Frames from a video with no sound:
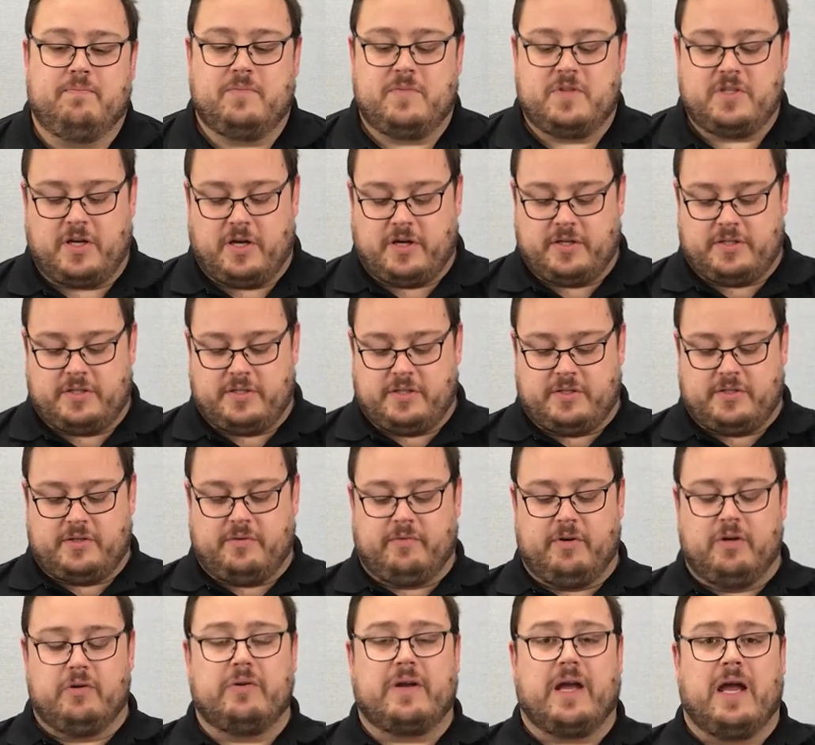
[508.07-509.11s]
So it's
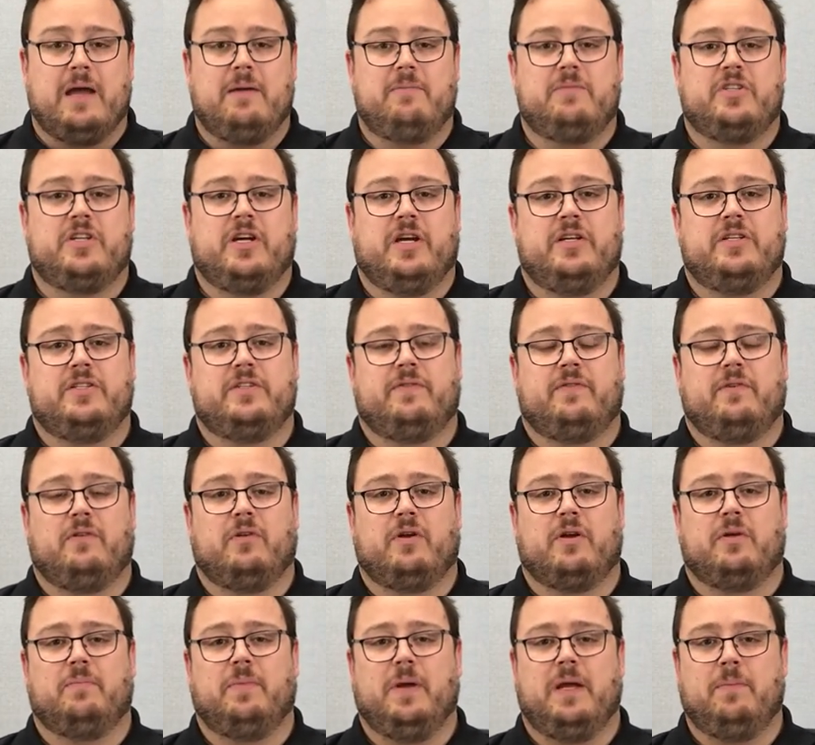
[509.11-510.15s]
a real game changer for a
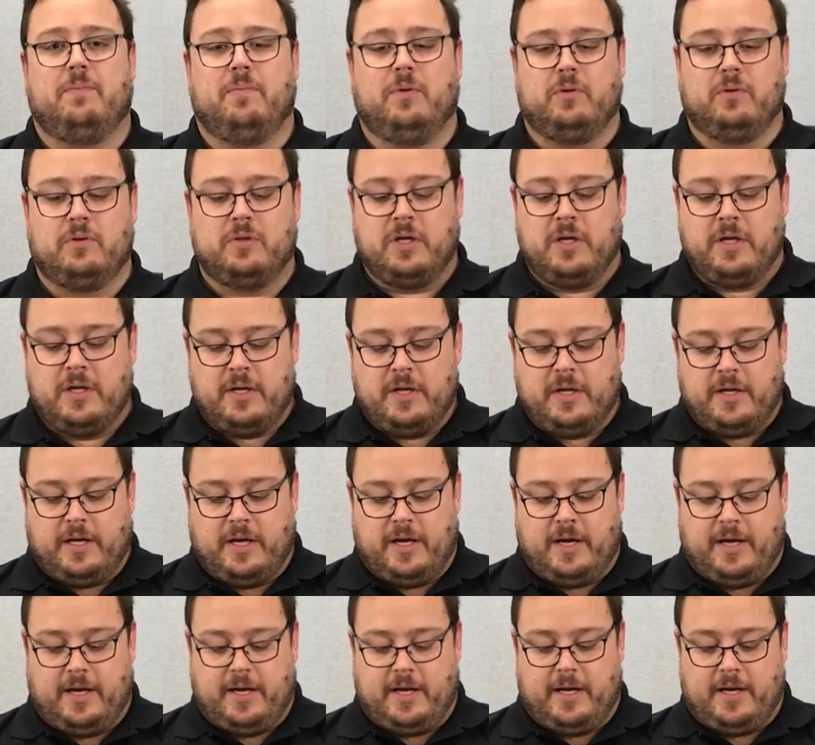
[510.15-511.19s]
lot of people
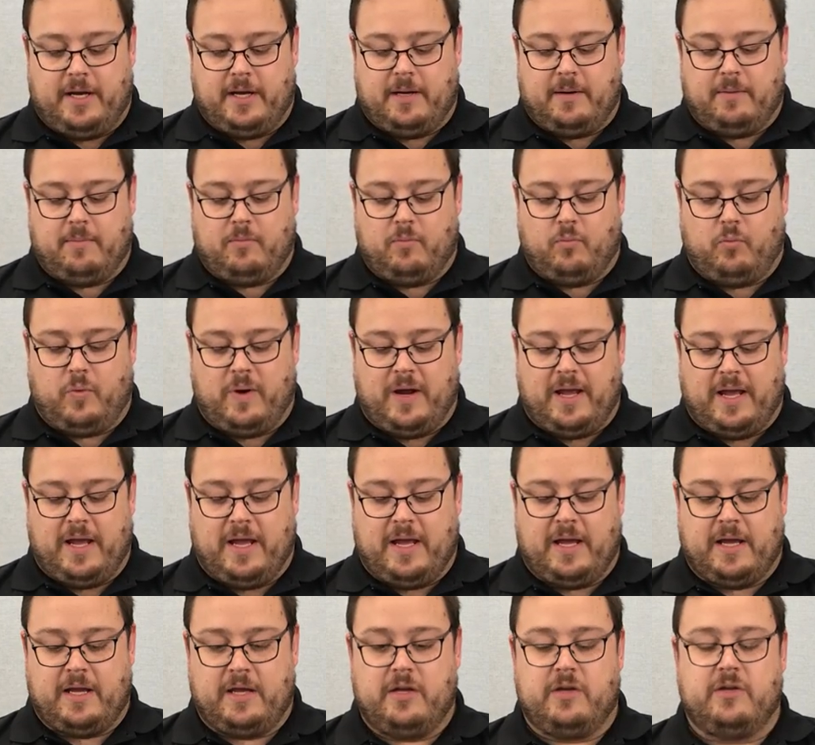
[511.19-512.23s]

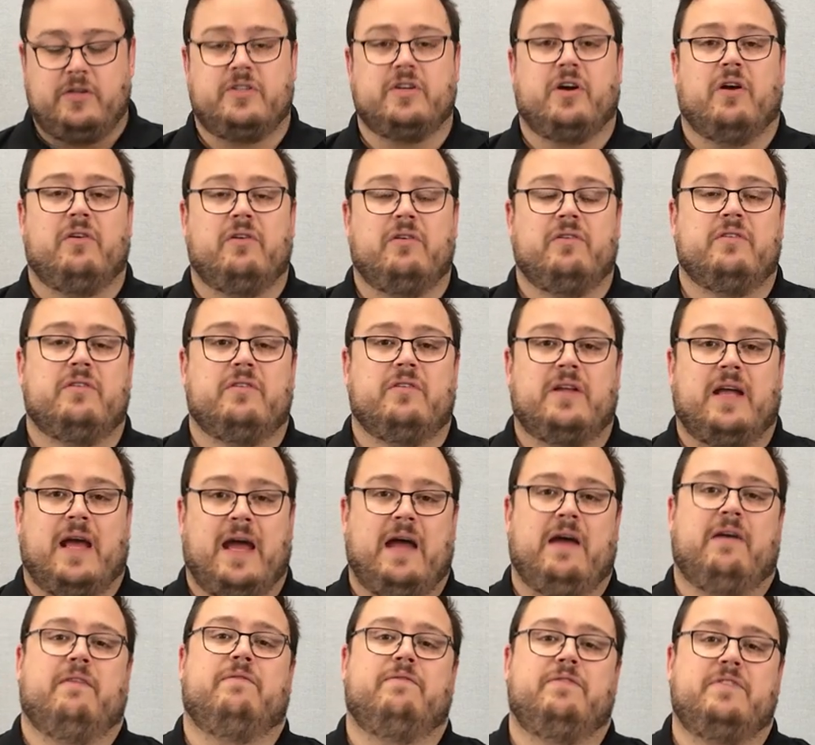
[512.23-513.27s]
where you don't
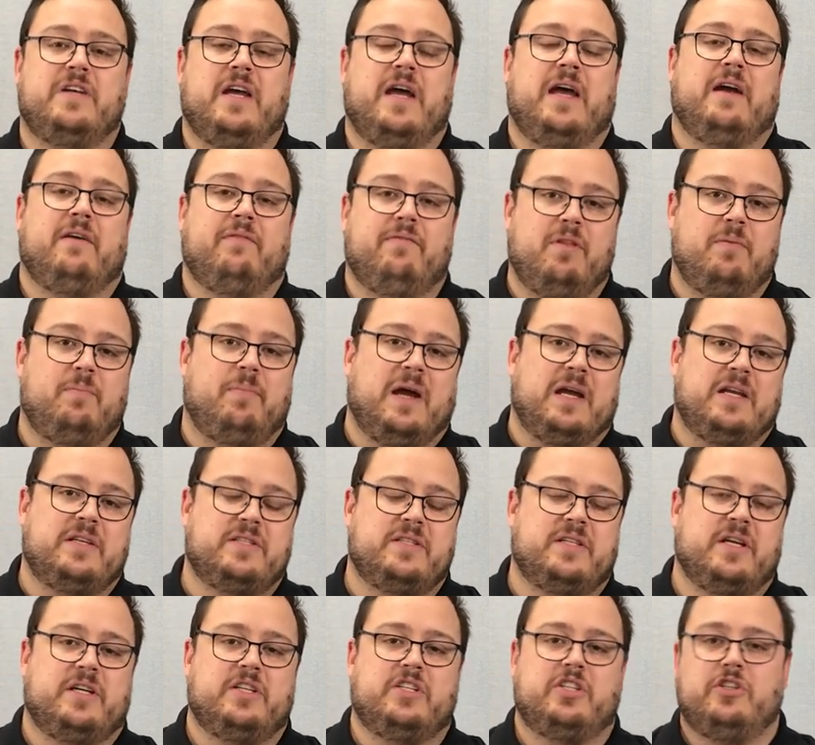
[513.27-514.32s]
have to have the base
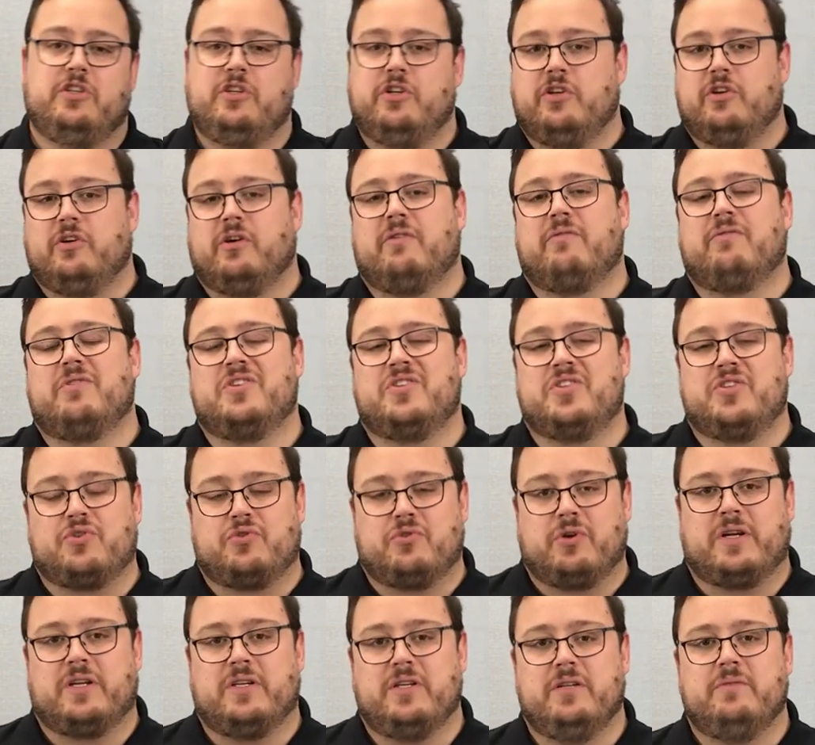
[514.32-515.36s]
station. You're not
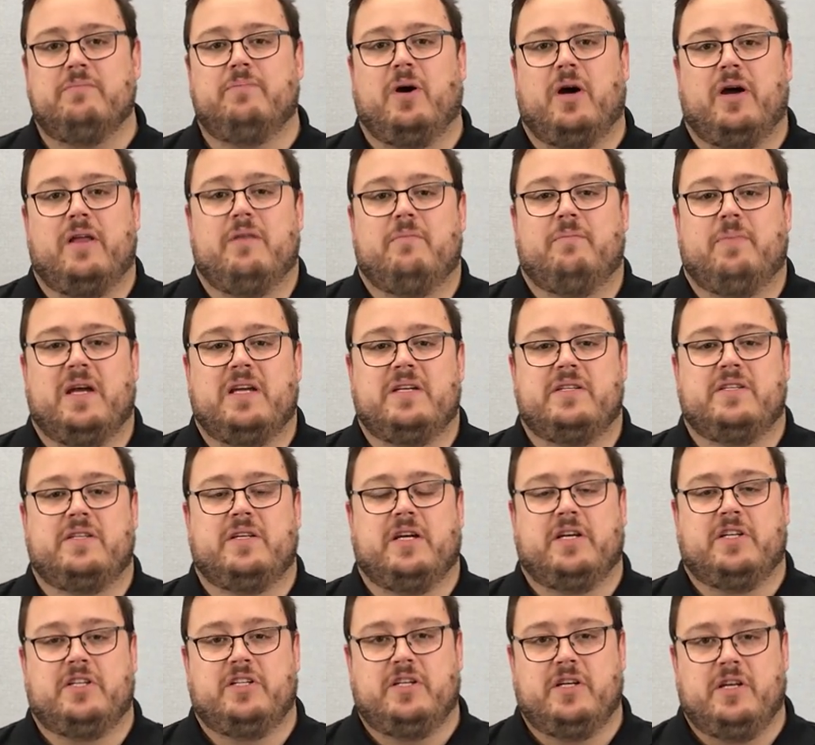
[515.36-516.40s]
restricted by the base
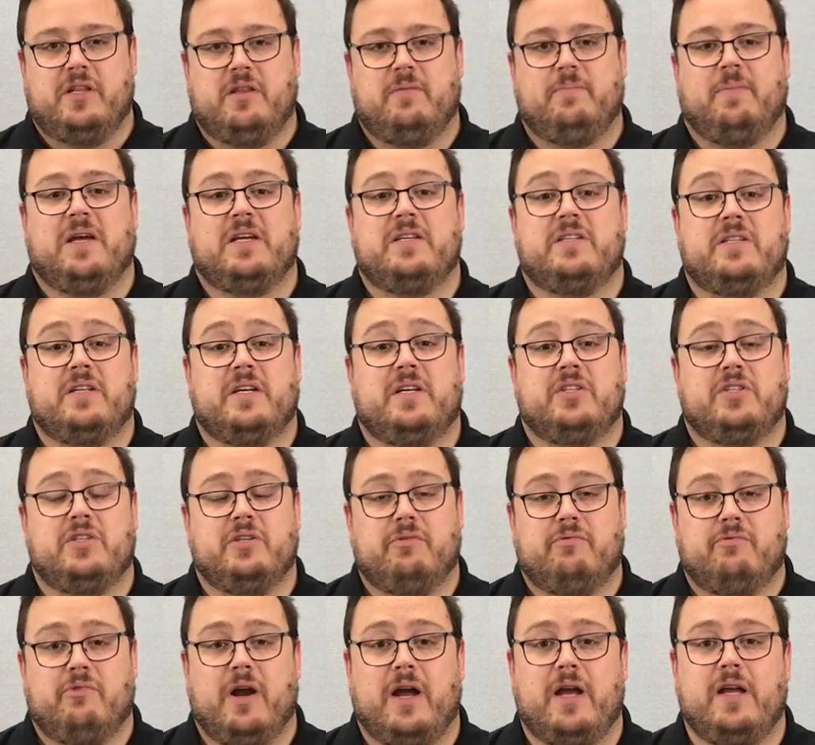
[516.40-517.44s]
station and the base
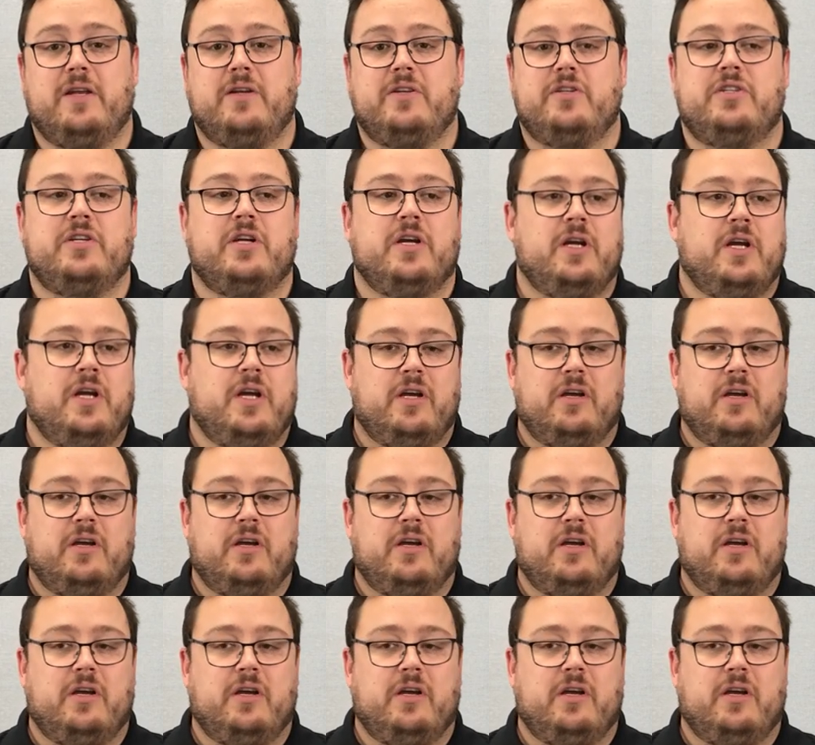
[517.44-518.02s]
station range.